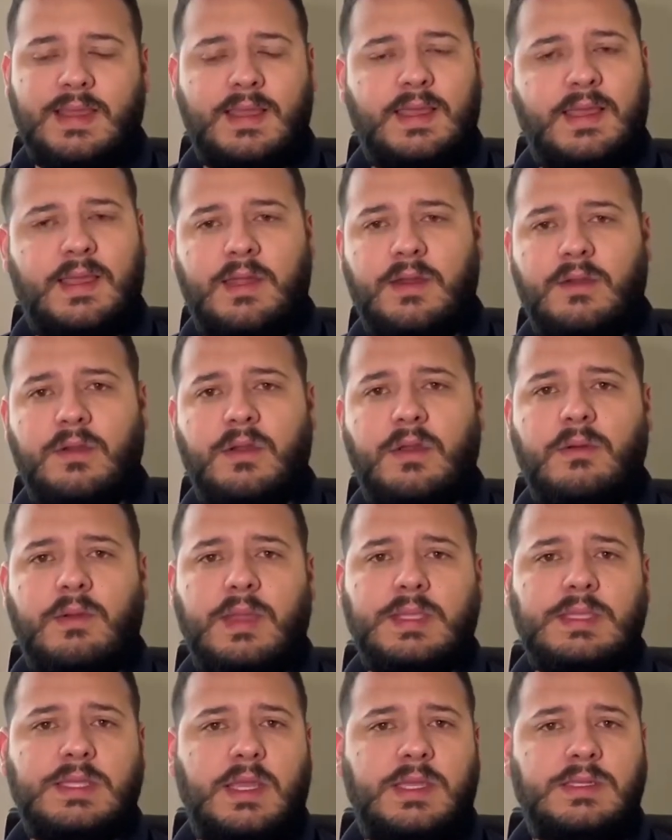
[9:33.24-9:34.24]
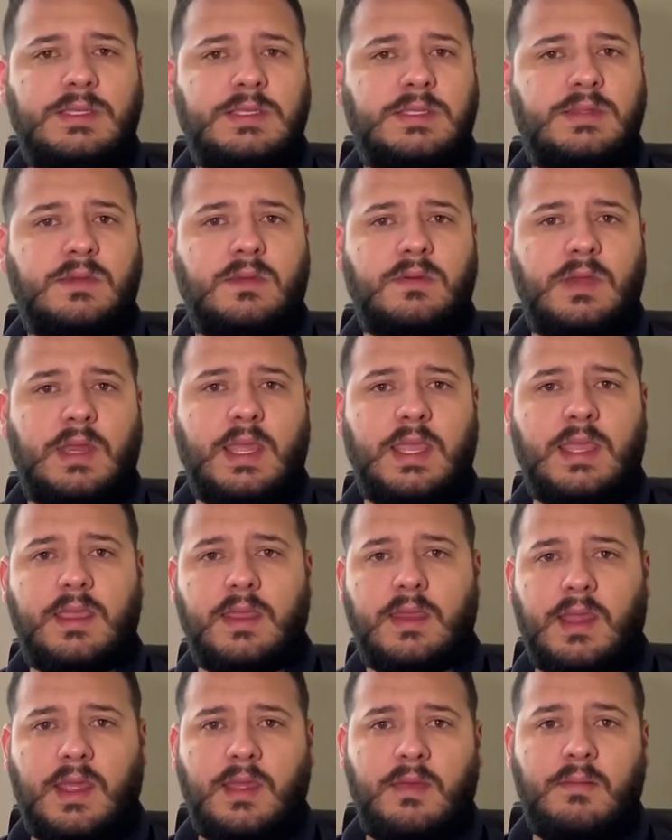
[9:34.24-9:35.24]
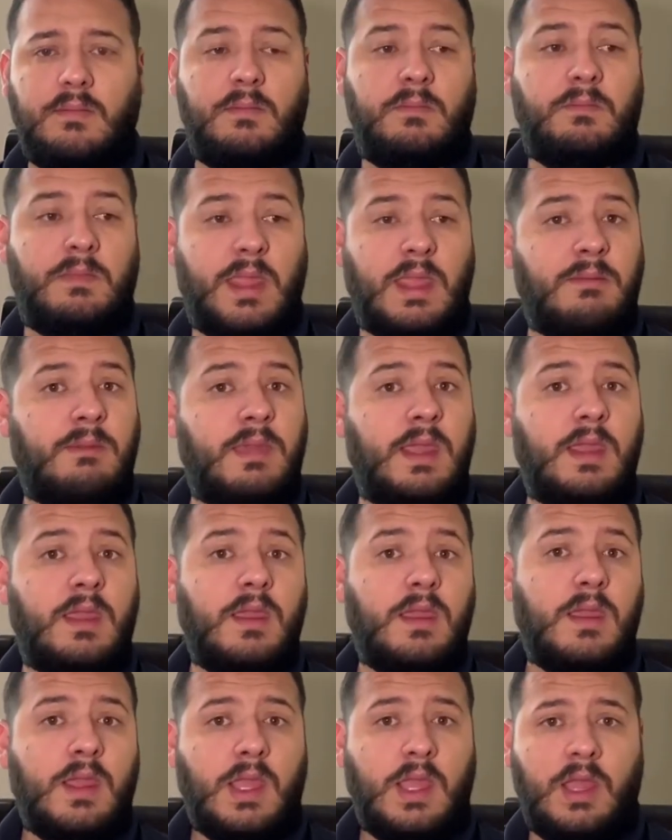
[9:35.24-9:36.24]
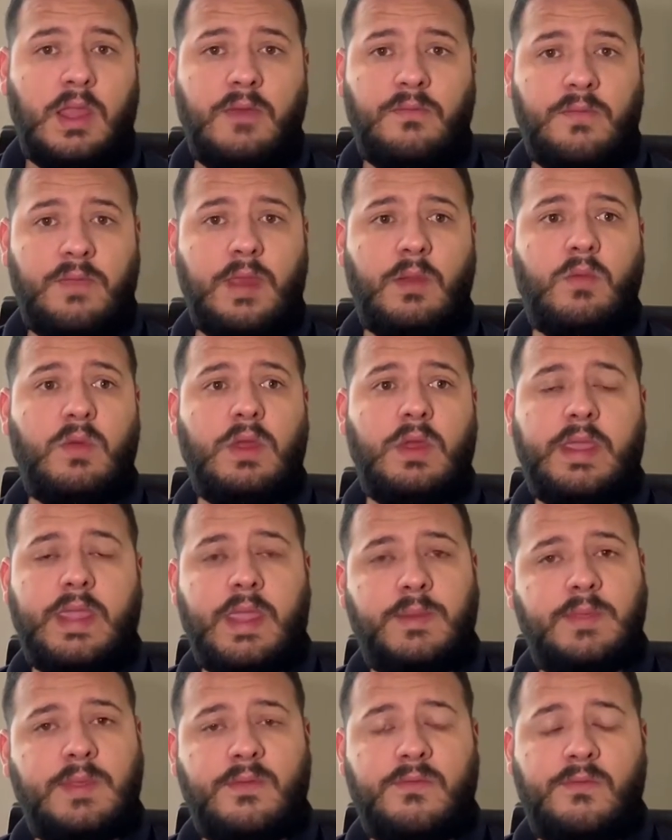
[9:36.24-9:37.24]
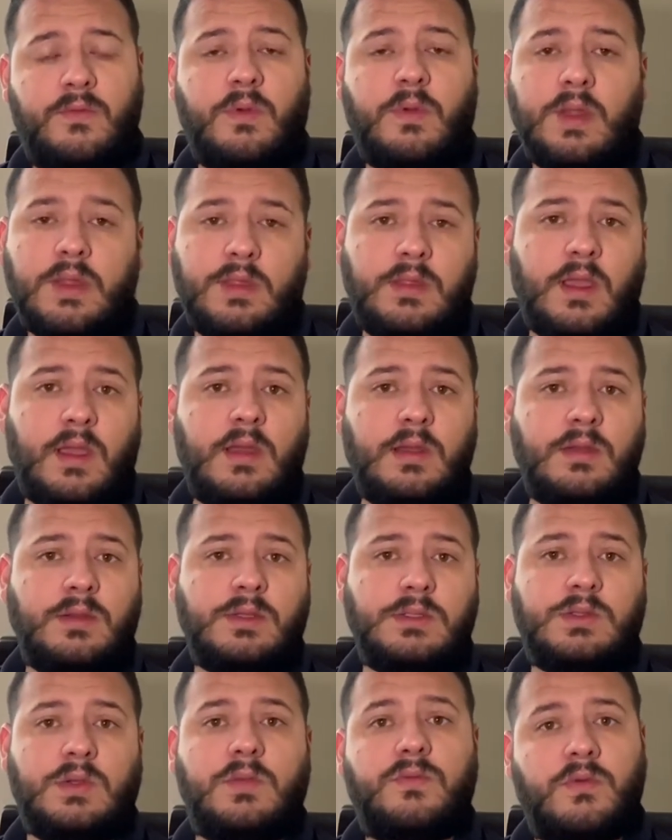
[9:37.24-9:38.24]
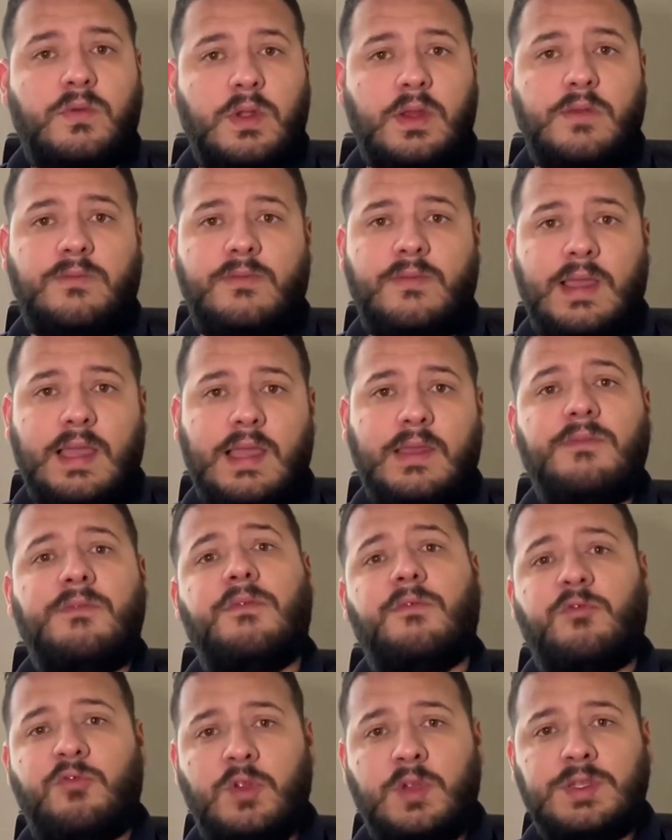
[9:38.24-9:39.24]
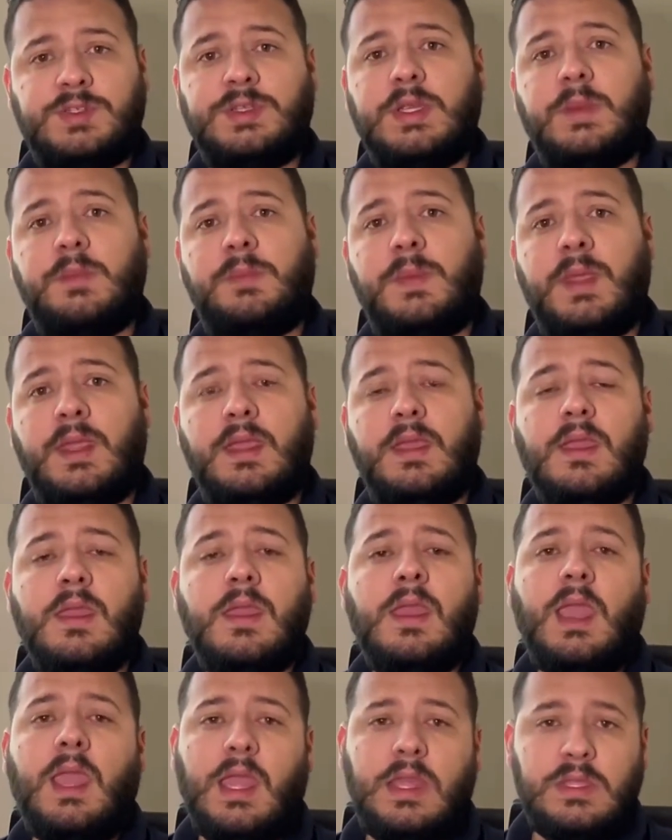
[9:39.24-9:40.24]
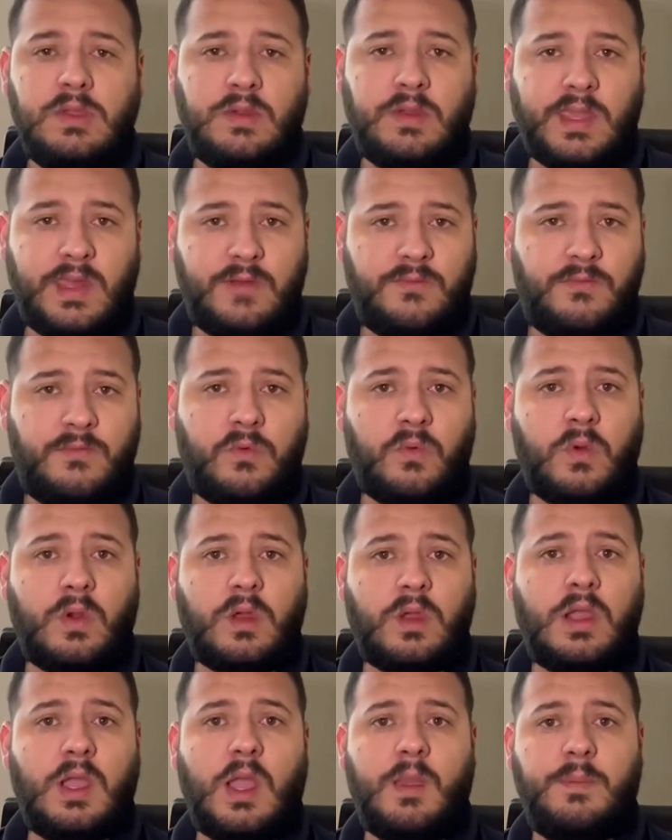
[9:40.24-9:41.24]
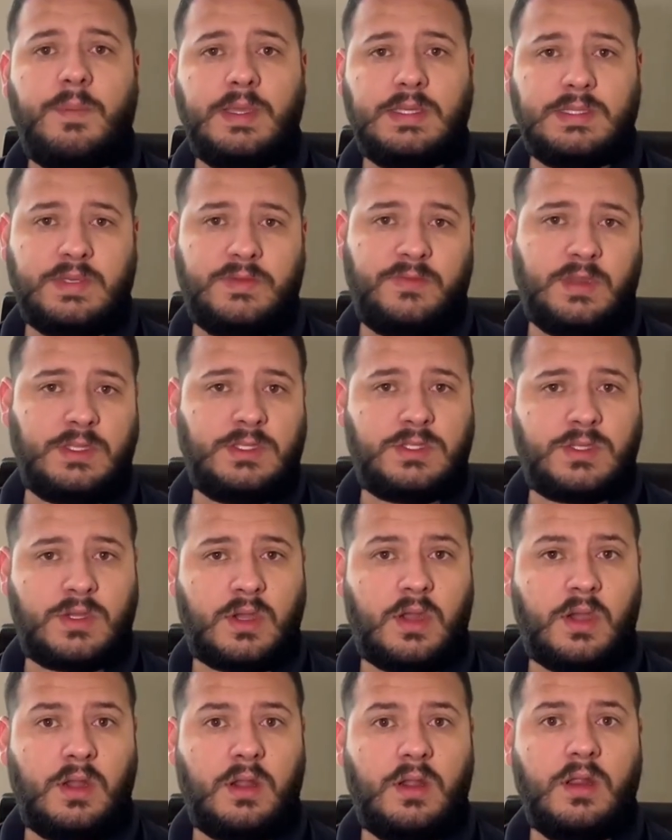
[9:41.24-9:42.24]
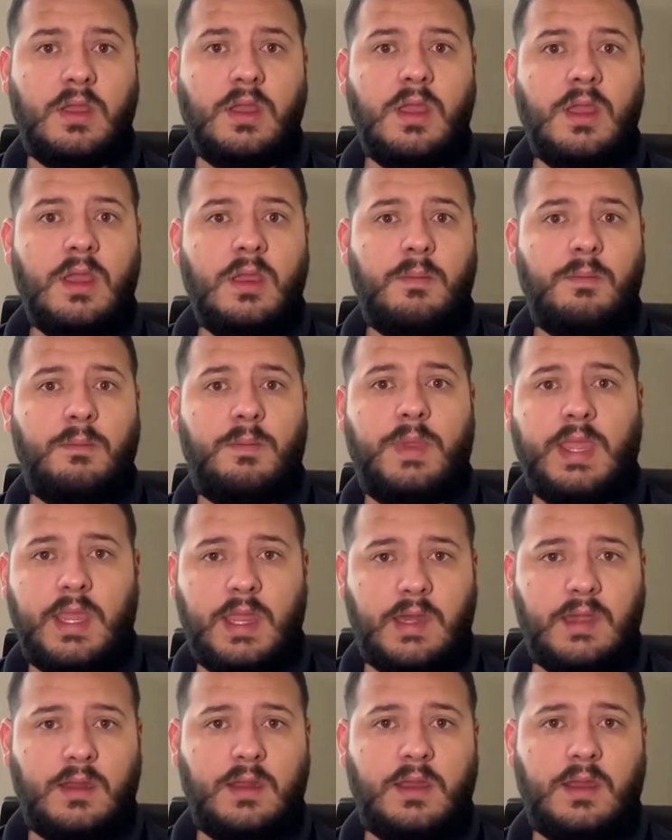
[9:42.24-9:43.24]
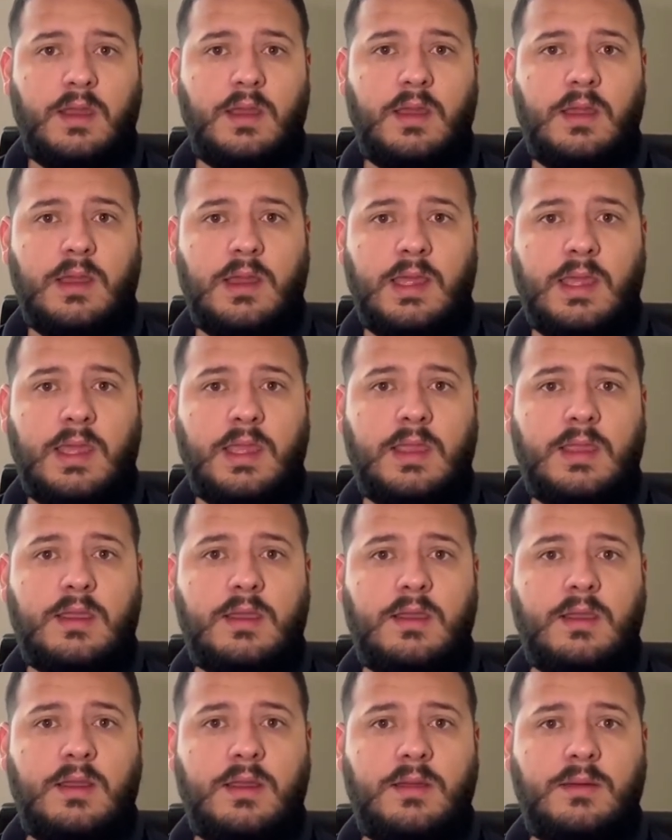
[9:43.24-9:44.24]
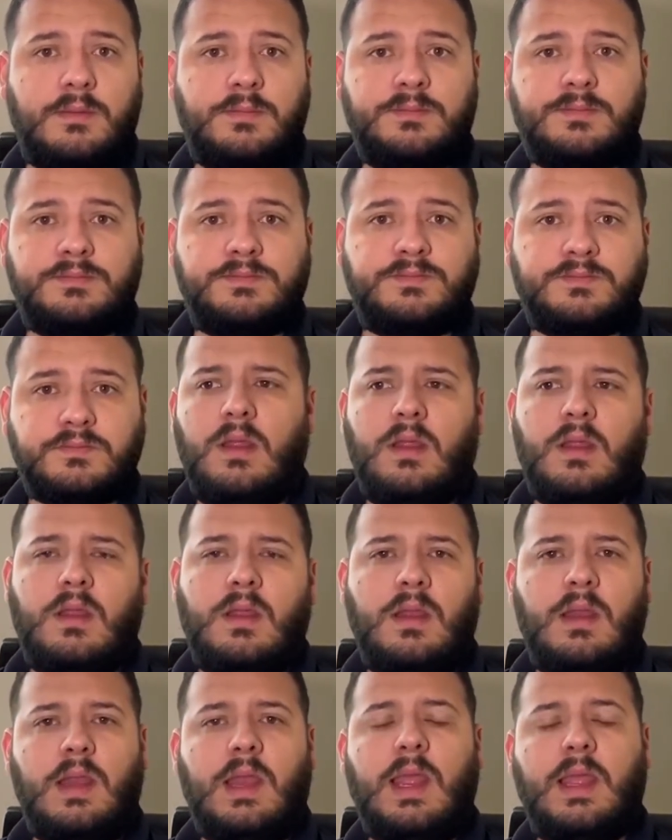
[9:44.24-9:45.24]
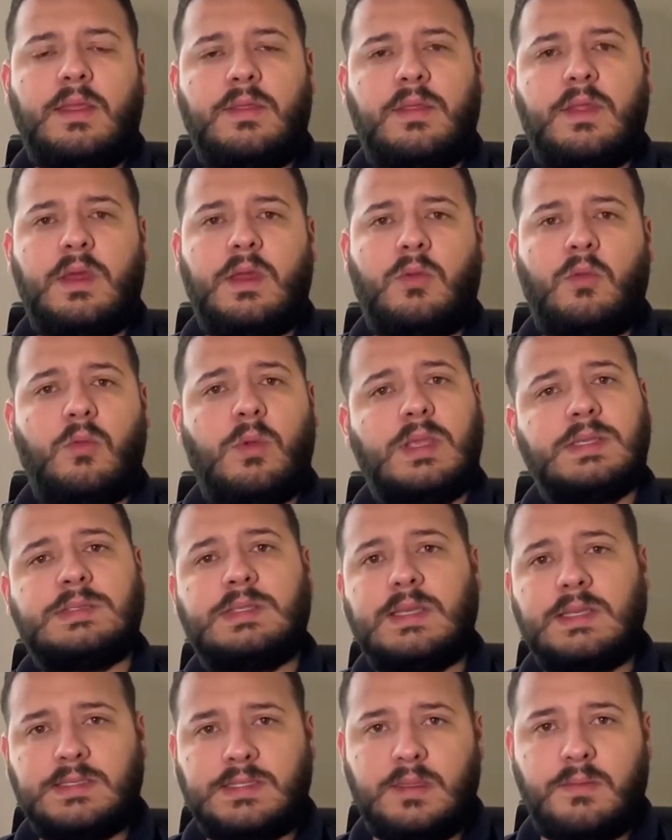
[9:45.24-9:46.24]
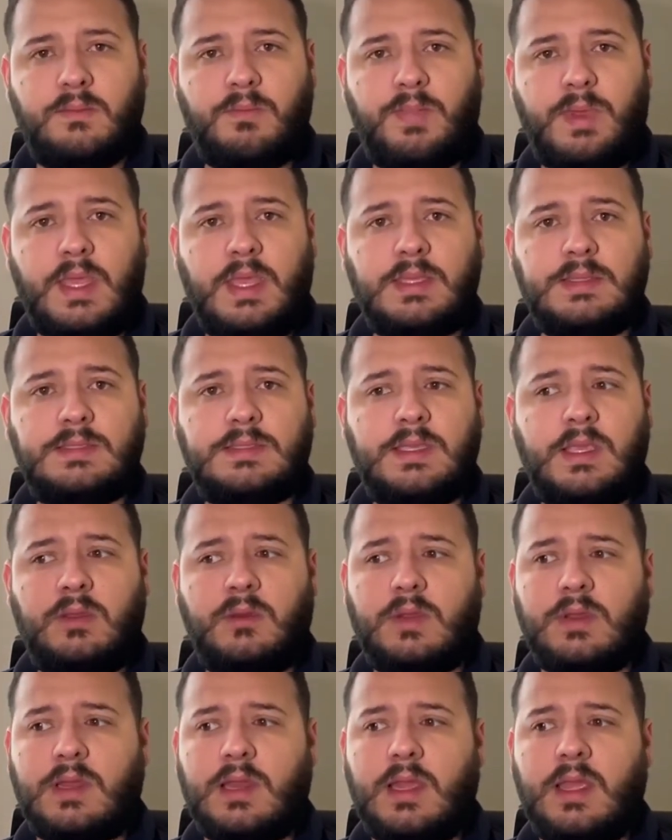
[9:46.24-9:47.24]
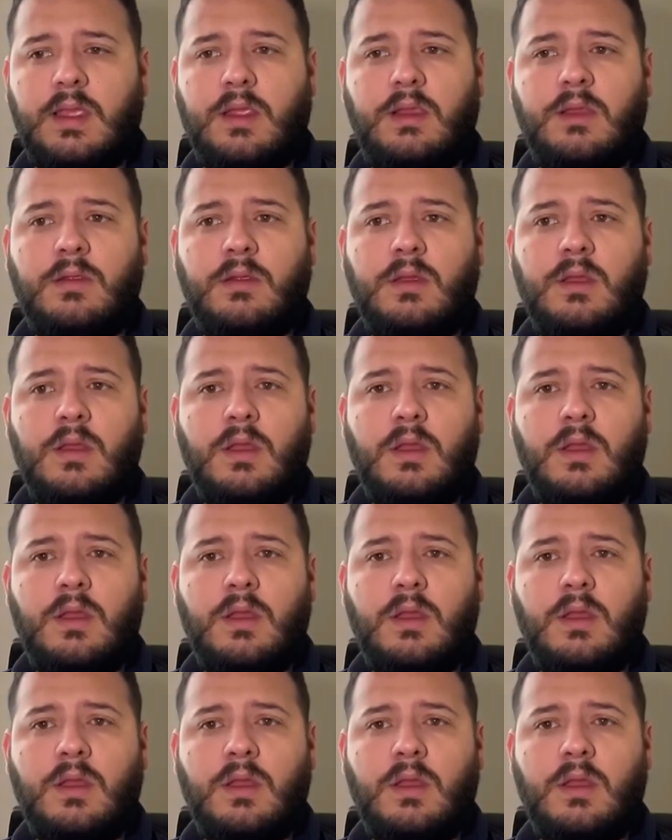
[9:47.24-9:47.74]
I don't know. I just don't like it. Maybe if they would have kept the $40 or $45 free shipping, and you get 4 copies of each card, being like the Restless in Peace secret layer.